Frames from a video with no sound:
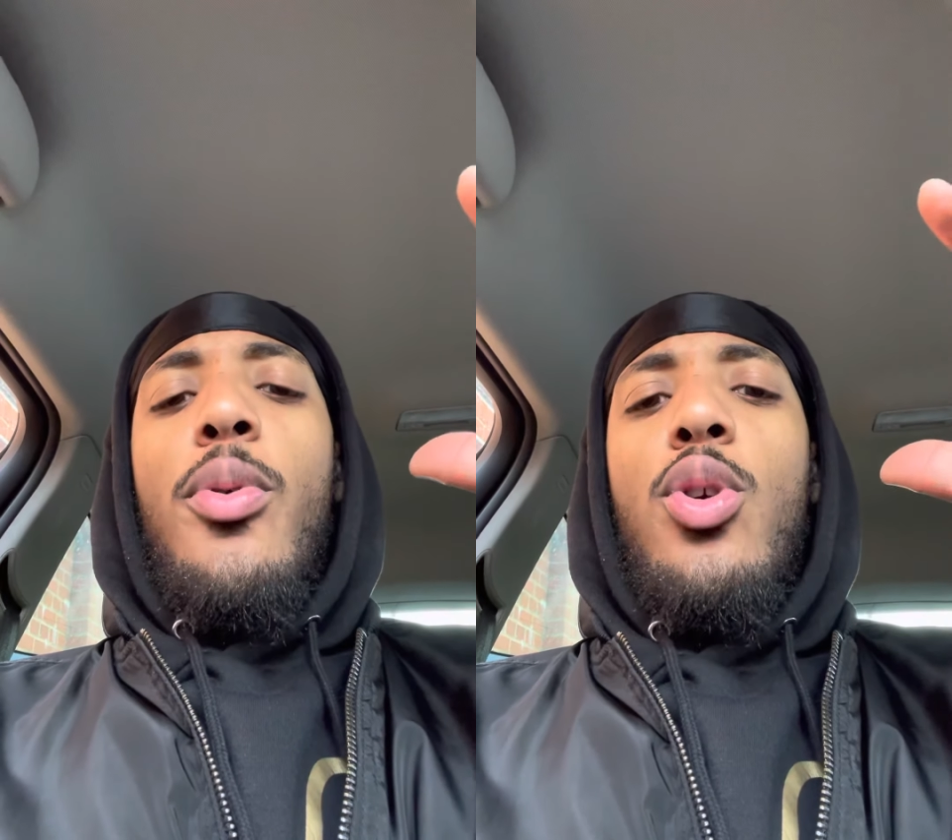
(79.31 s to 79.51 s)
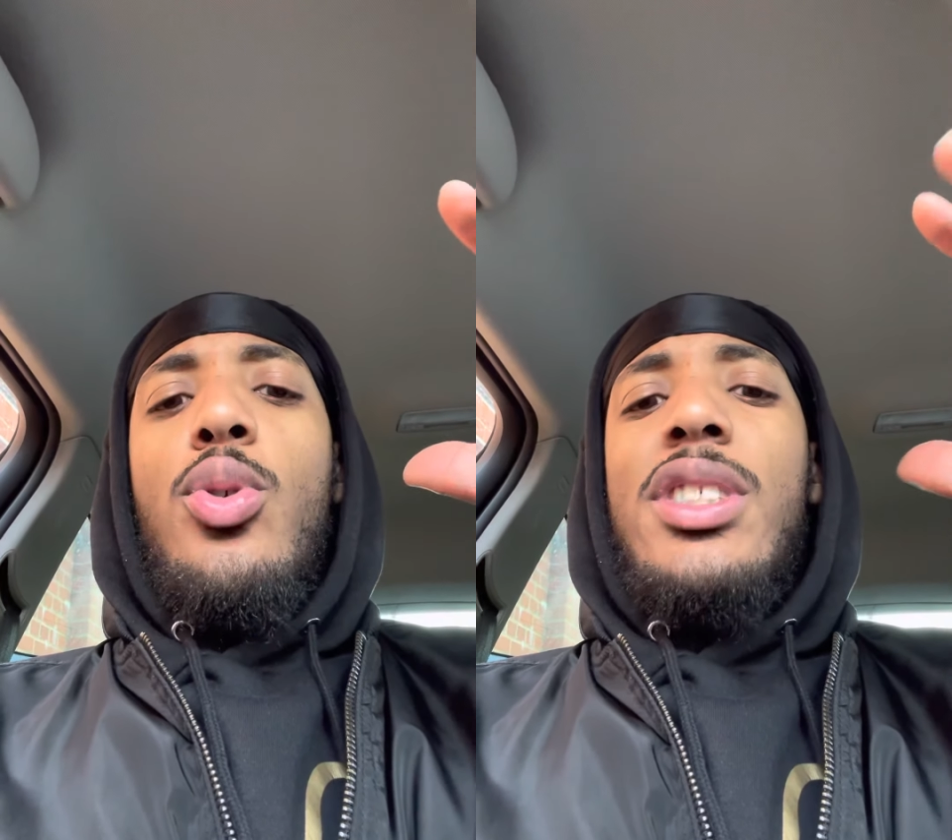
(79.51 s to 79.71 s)

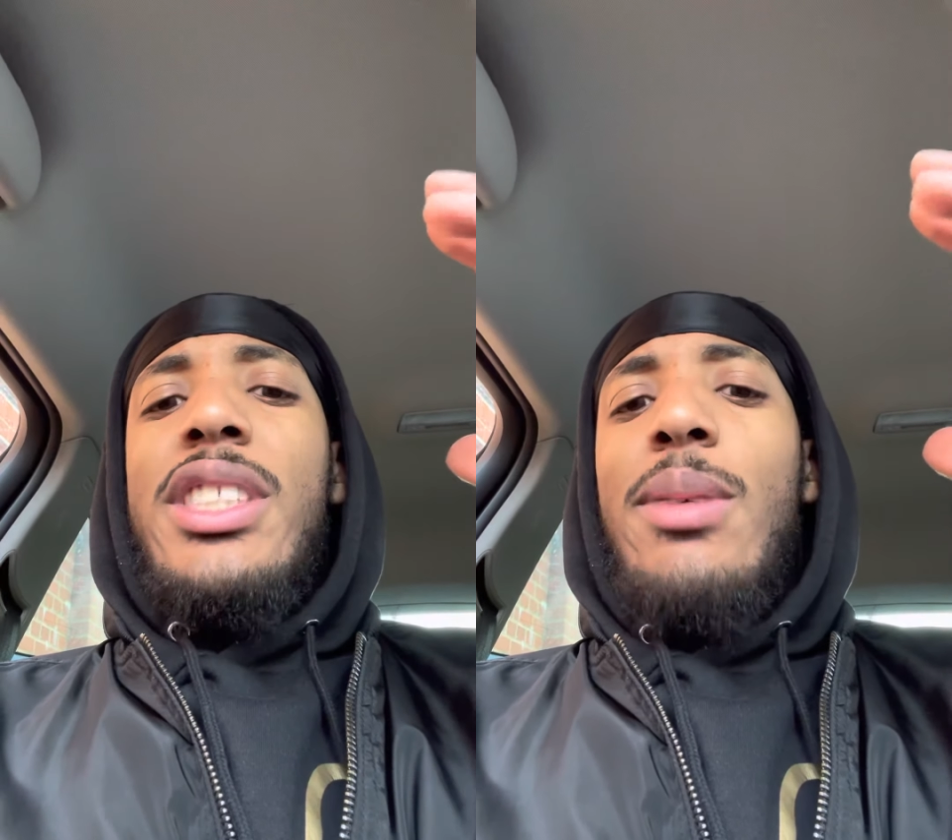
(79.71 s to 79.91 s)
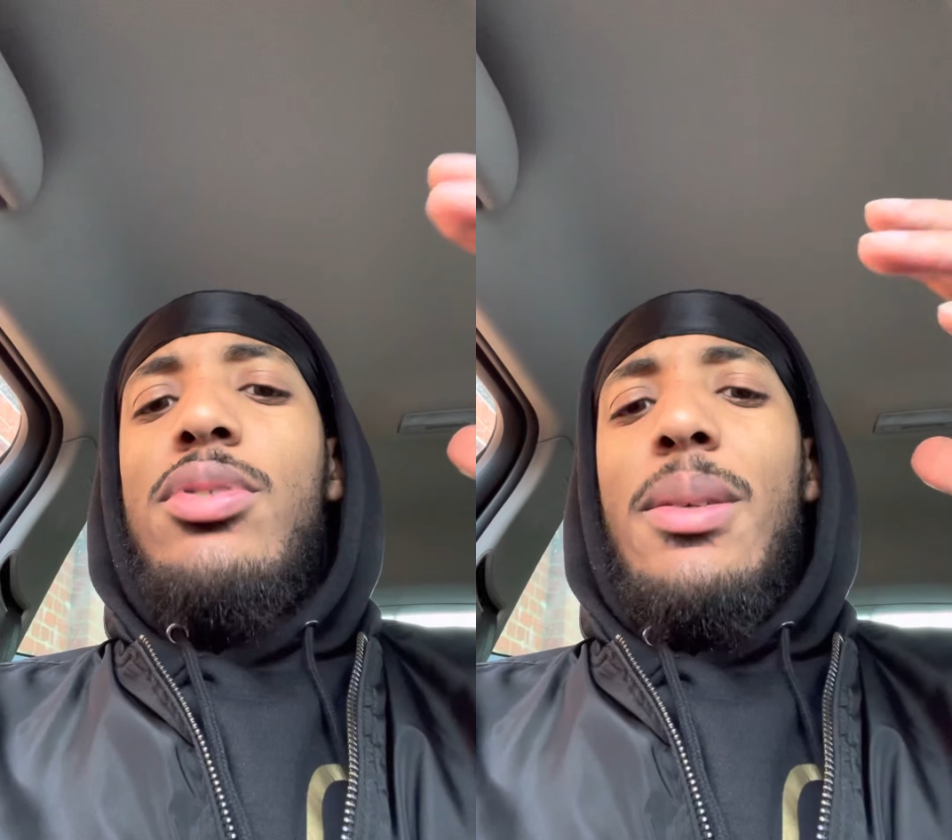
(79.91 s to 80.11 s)
who
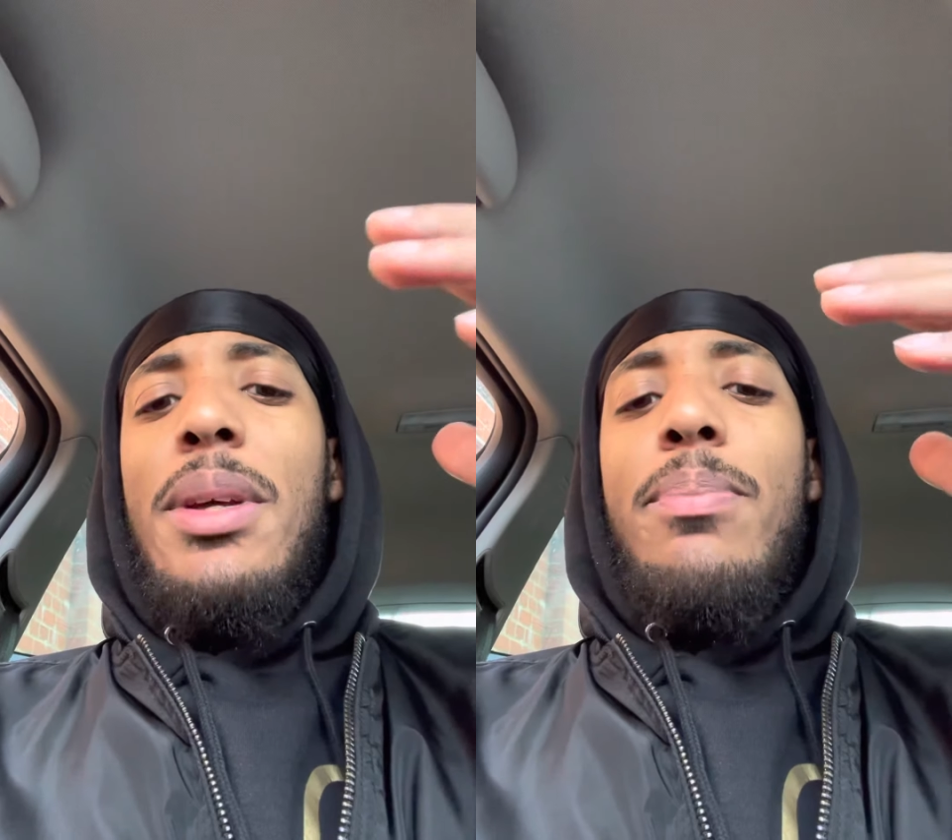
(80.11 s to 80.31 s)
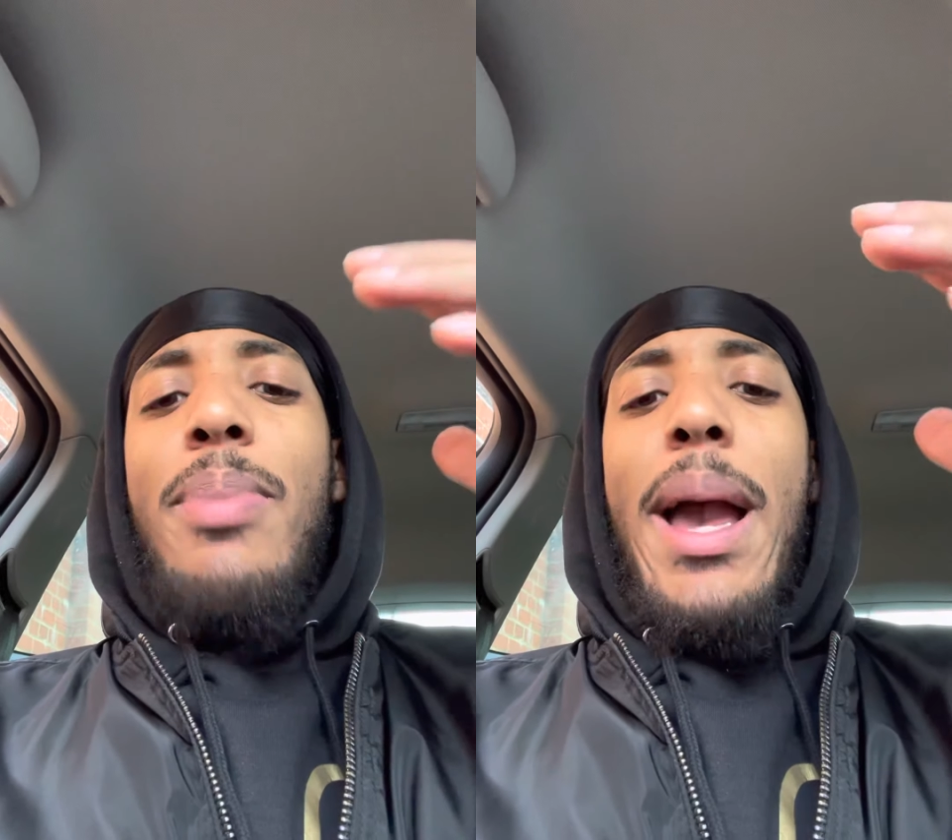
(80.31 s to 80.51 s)
seems to
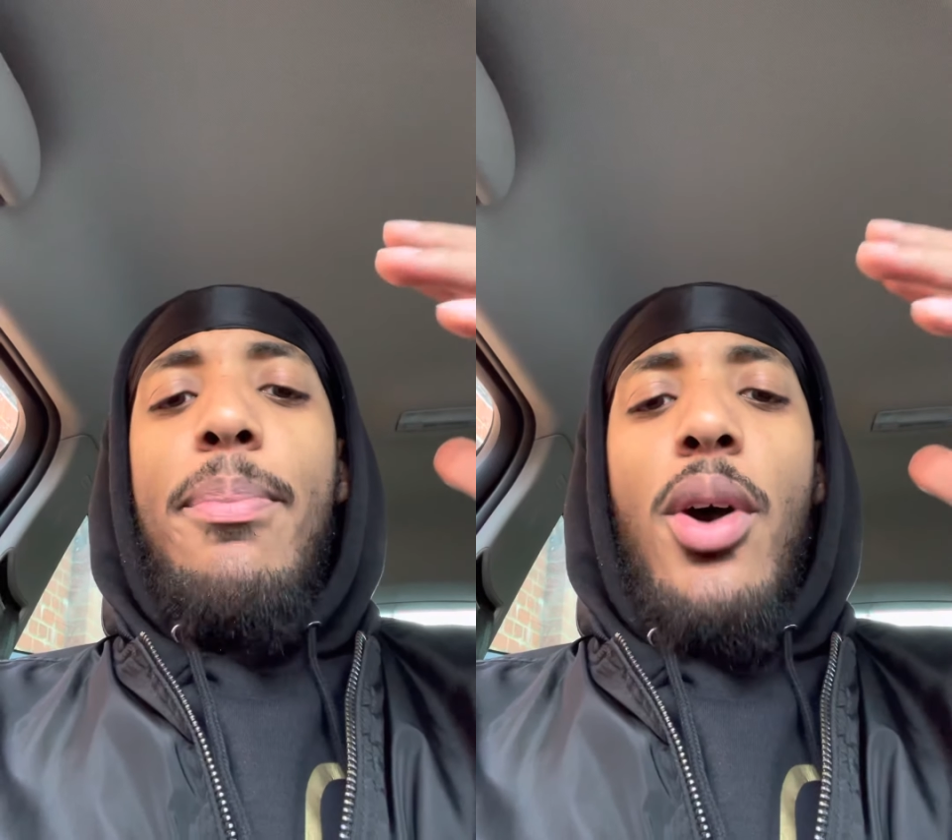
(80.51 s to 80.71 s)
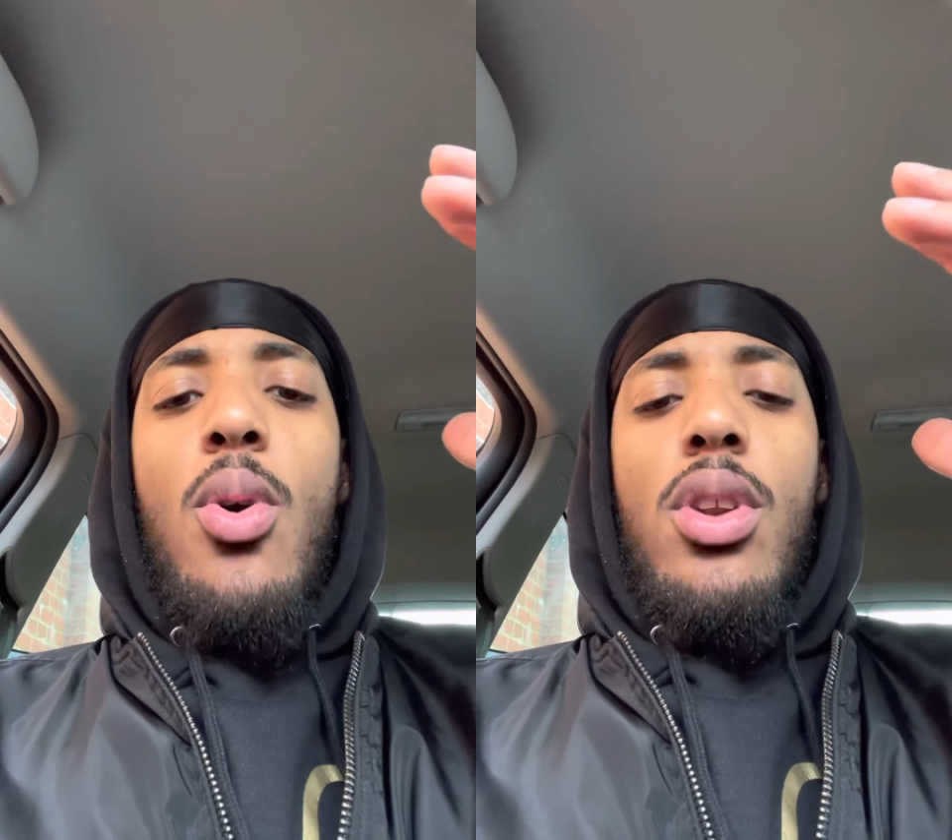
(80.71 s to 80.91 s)
be
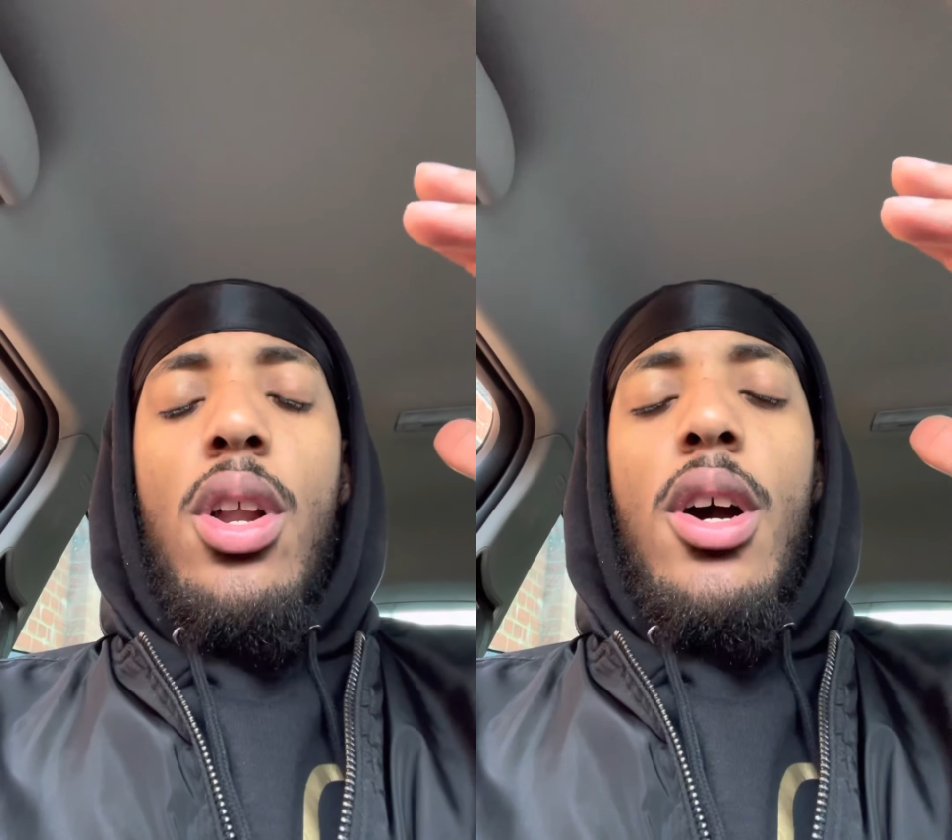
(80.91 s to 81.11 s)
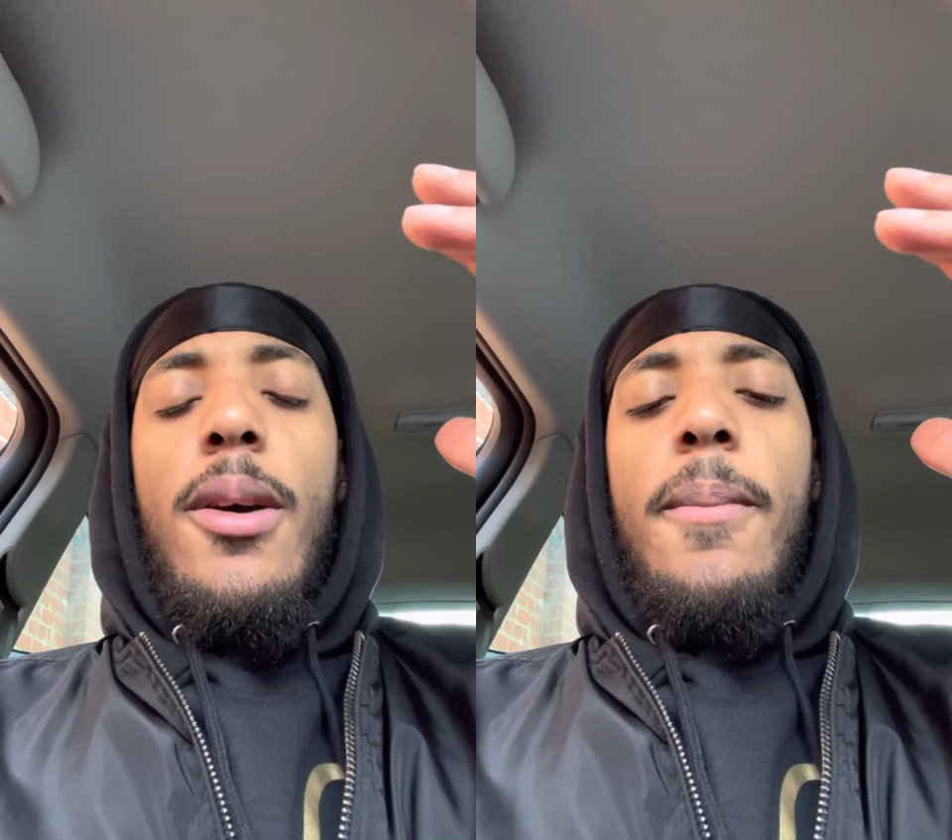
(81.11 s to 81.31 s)

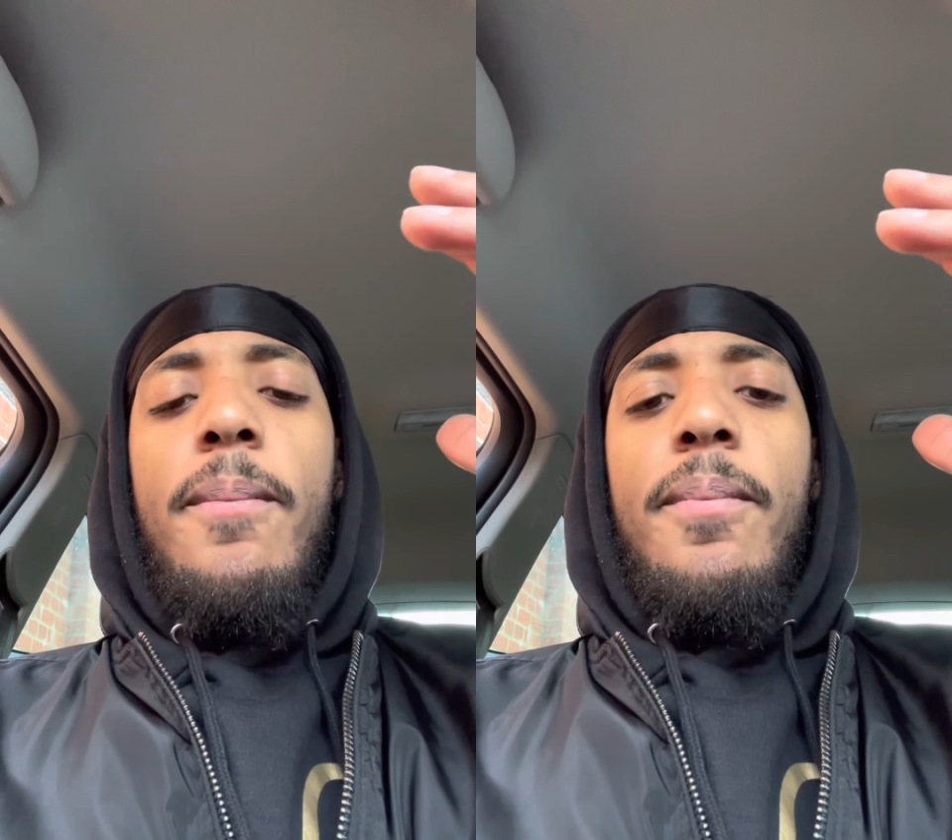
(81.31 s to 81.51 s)
bipolar.